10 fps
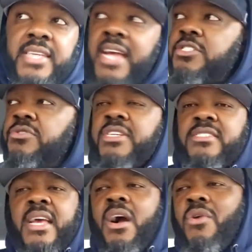Yes, you can
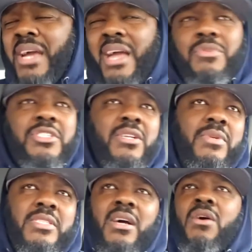say, okay, we should have
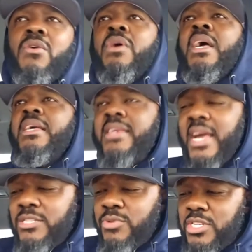went to the hole.
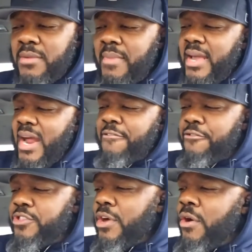Yes, we should have made our
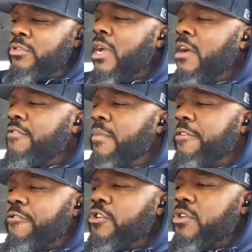free throws. From
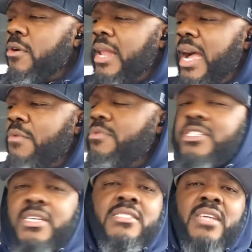the free throw line, we were
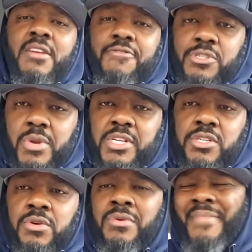16 for
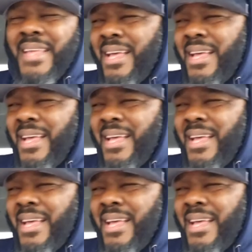22.